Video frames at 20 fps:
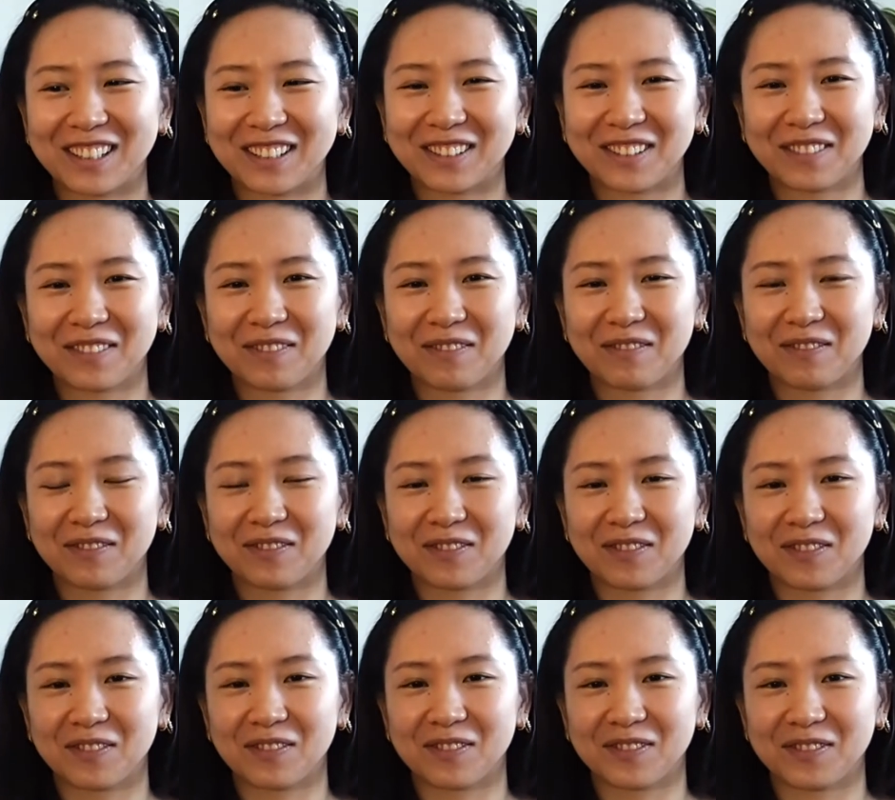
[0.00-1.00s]

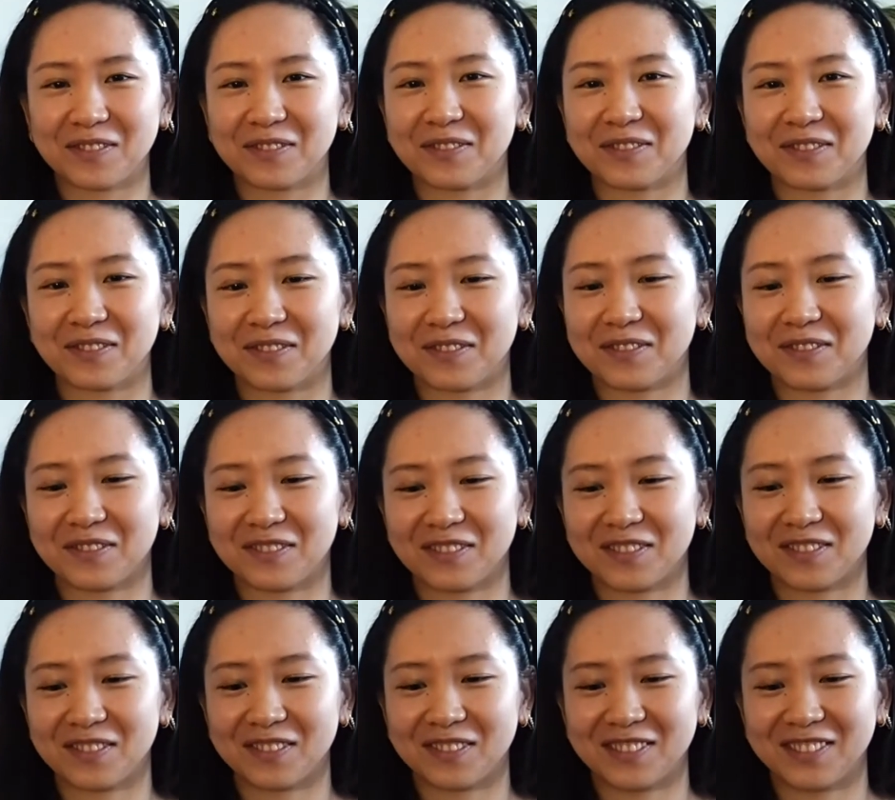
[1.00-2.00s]

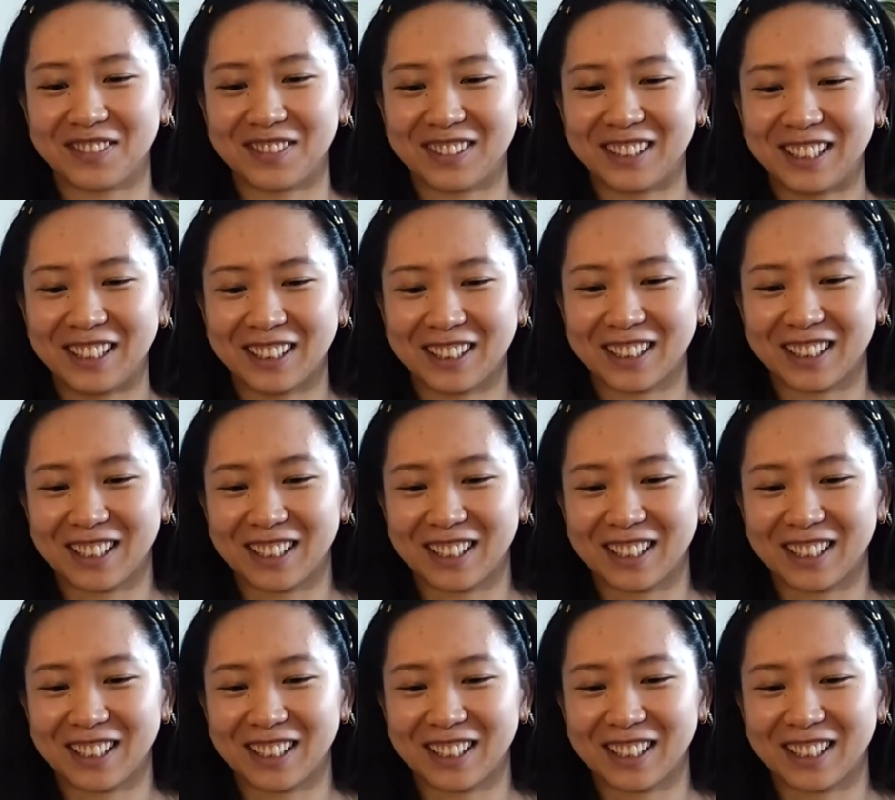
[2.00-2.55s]
This person isn't speaking.